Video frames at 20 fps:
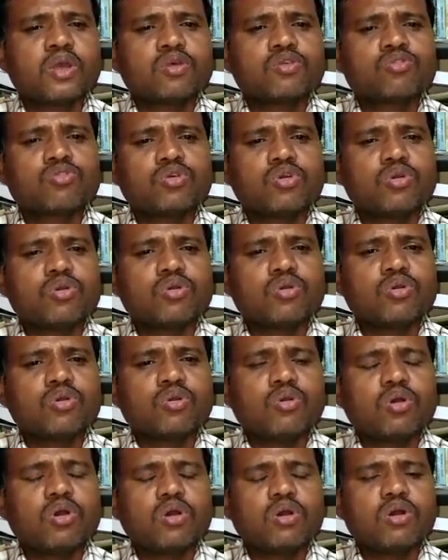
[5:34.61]

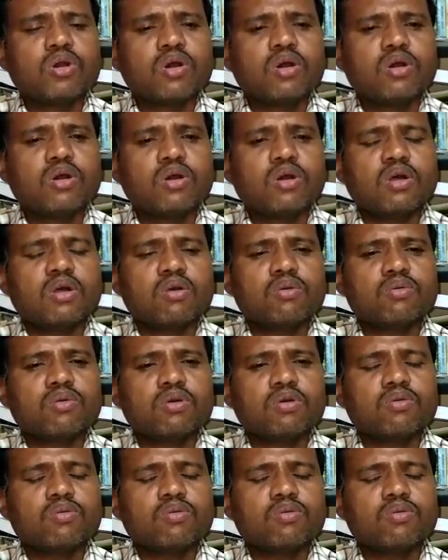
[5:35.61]
So